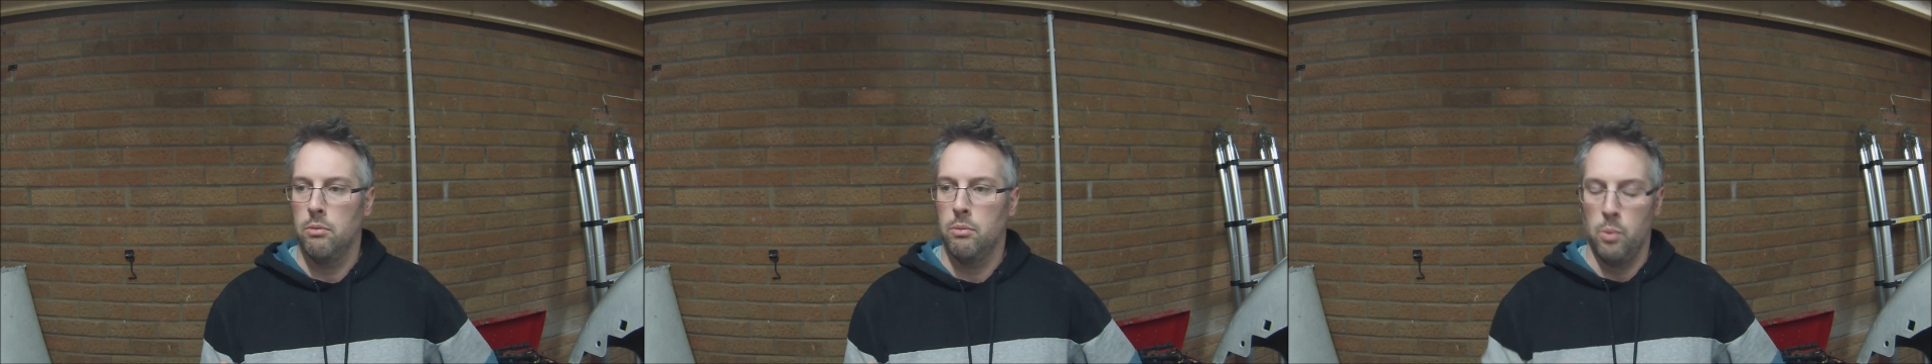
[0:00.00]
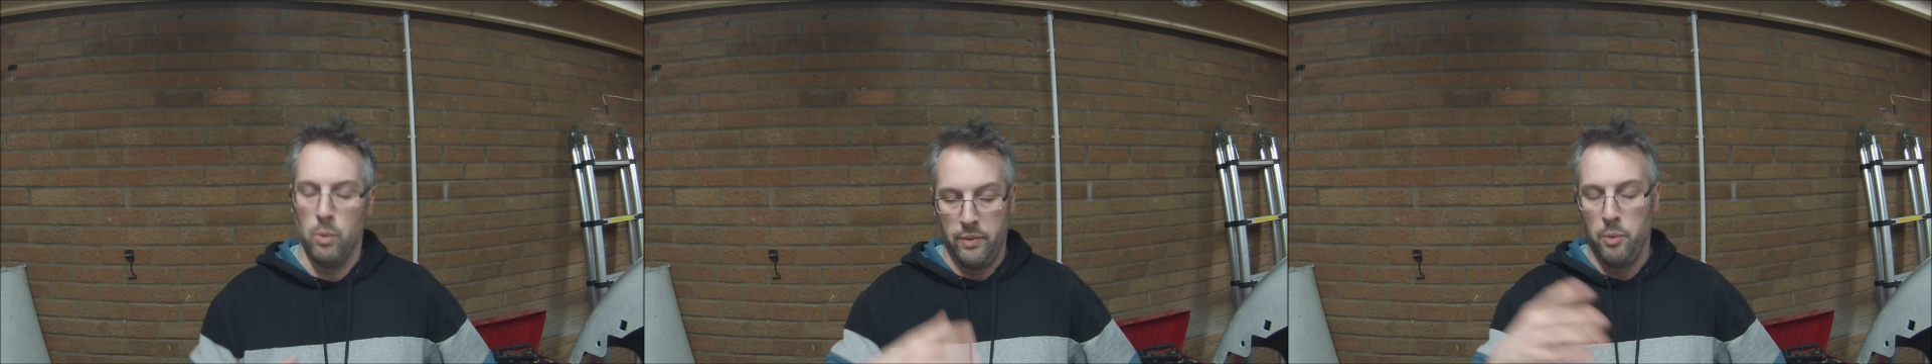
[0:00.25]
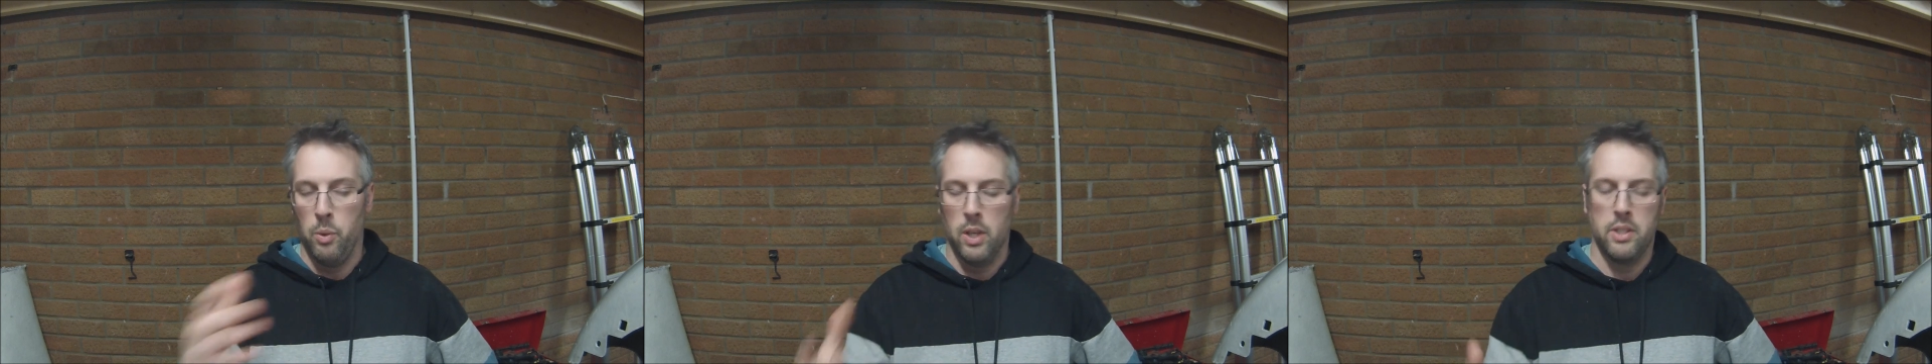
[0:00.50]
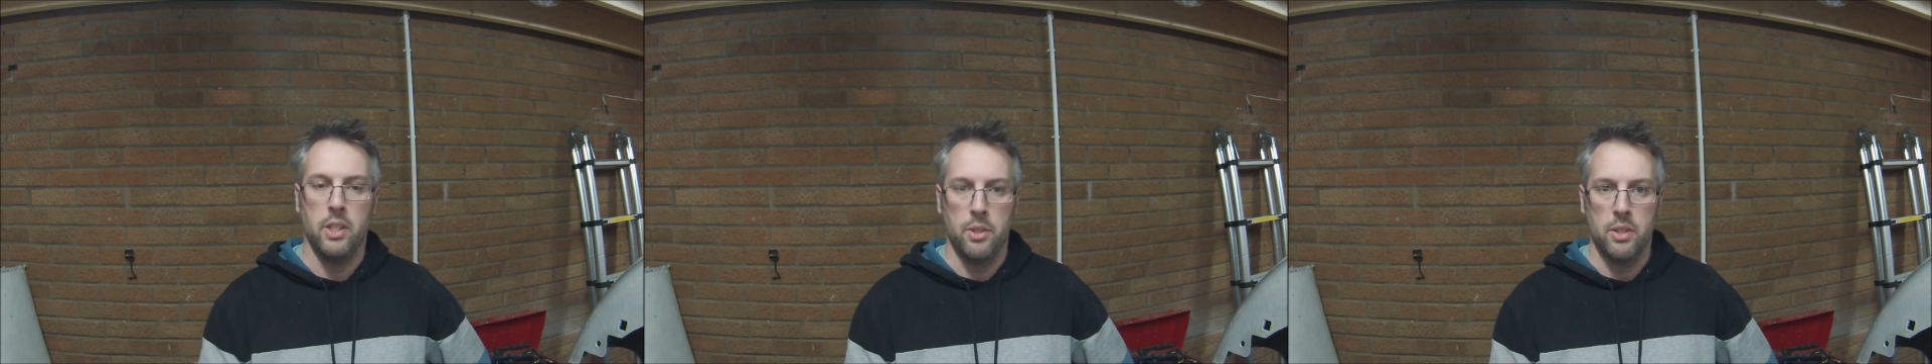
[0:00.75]

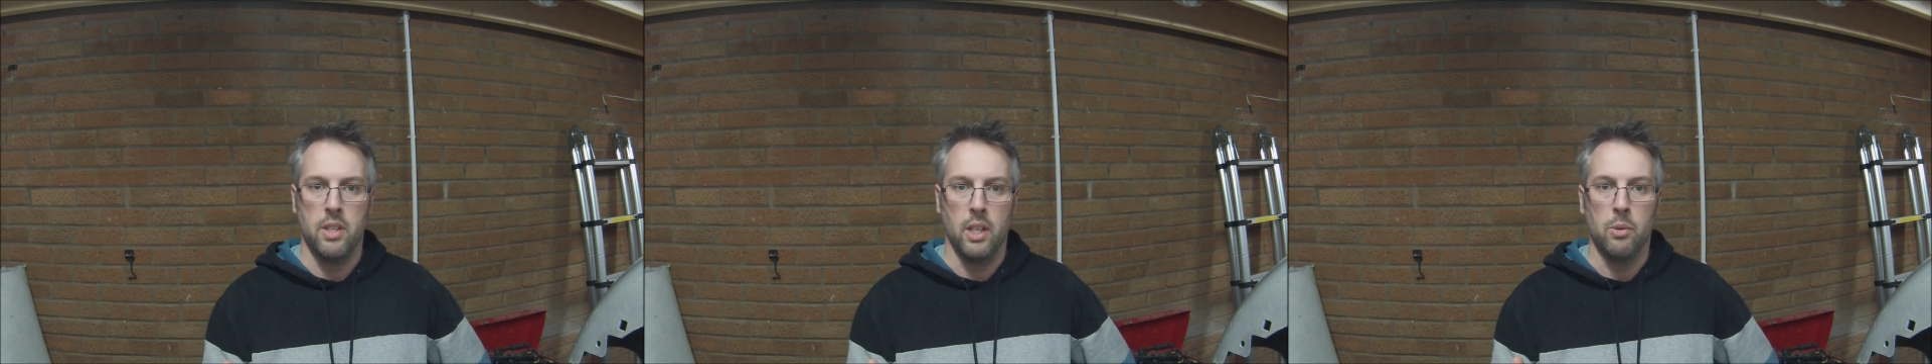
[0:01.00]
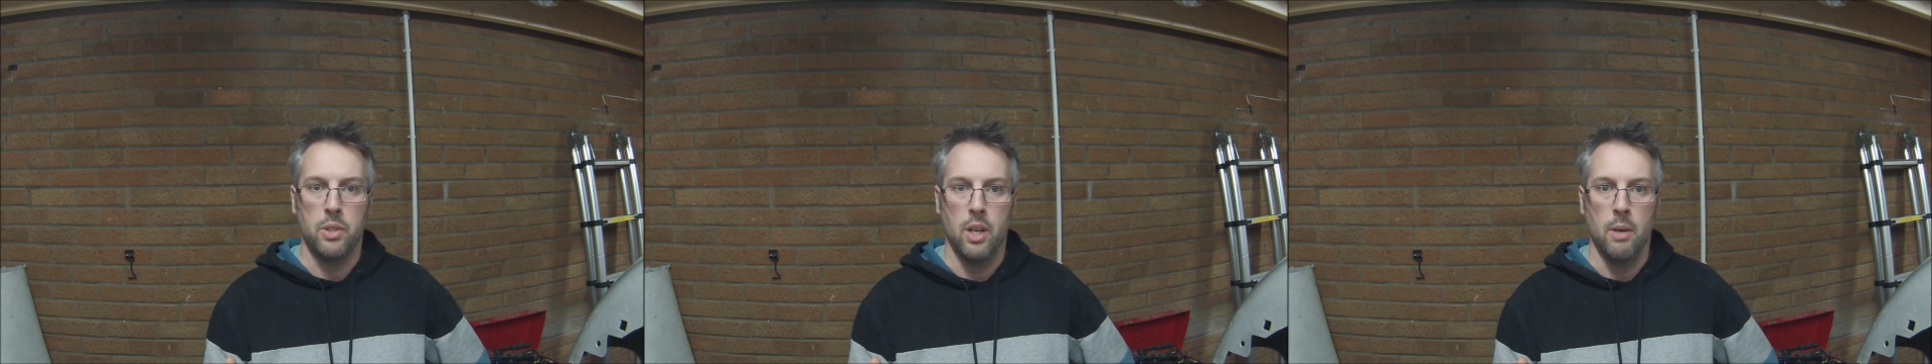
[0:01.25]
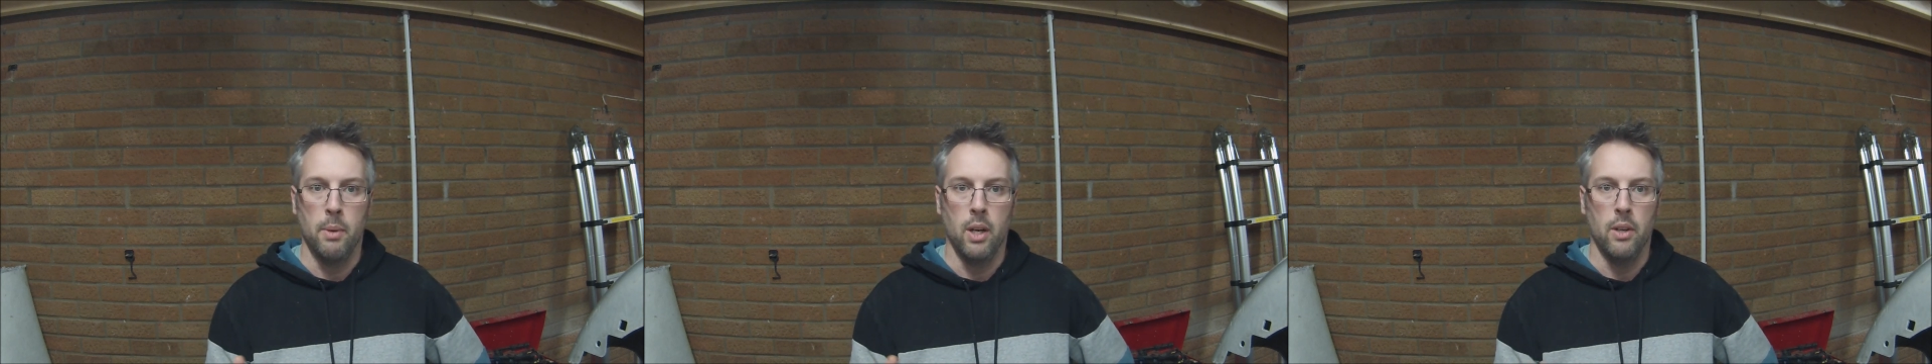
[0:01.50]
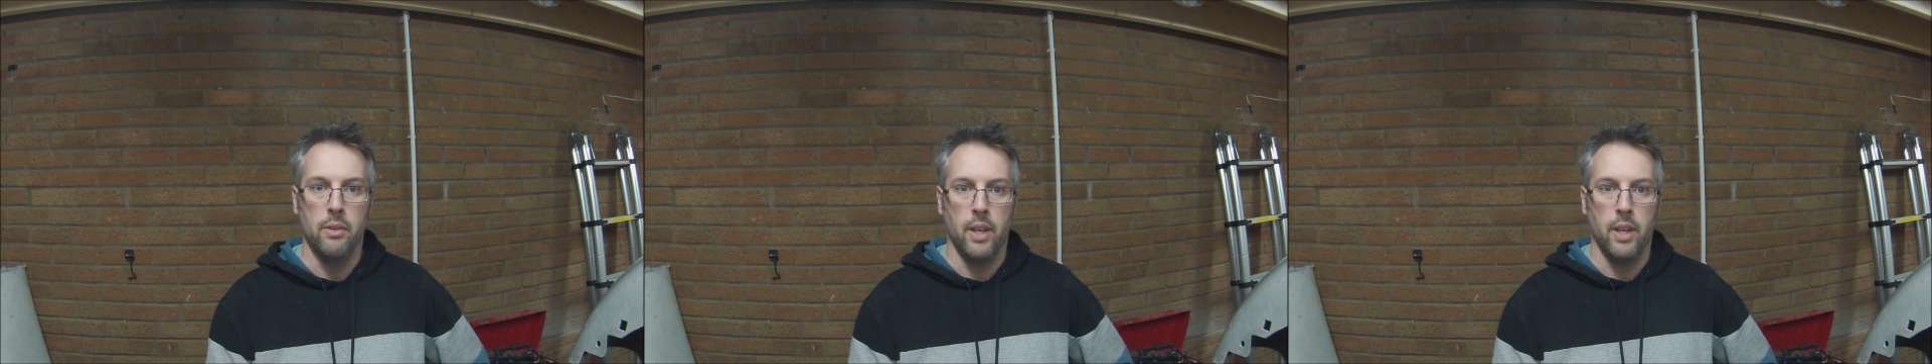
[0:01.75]
use a single turbo,